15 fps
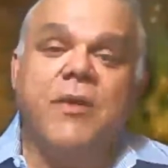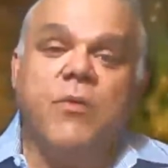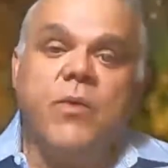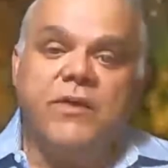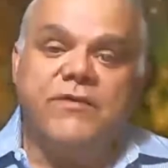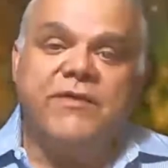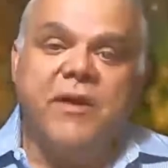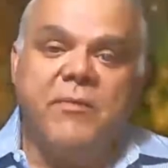What
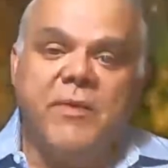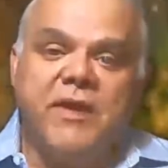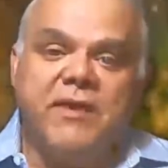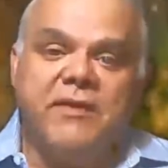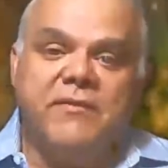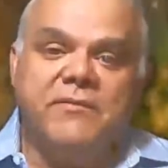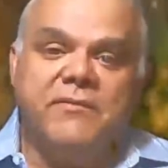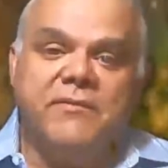does that
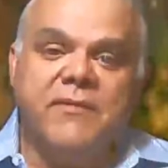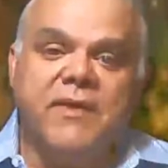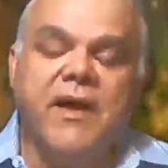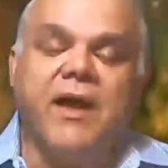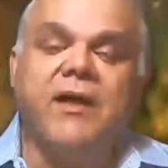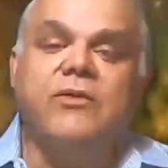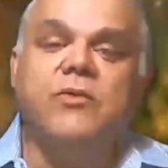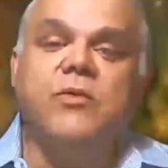mean?
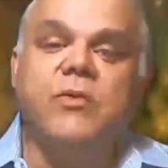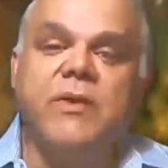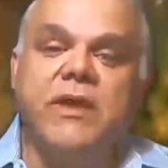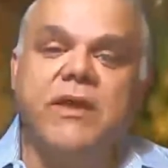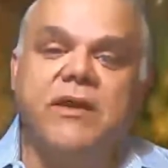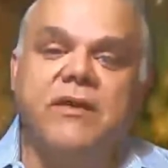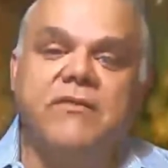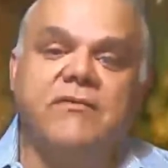I do
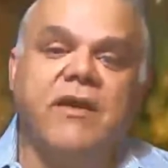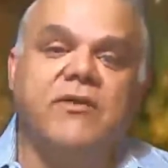readings,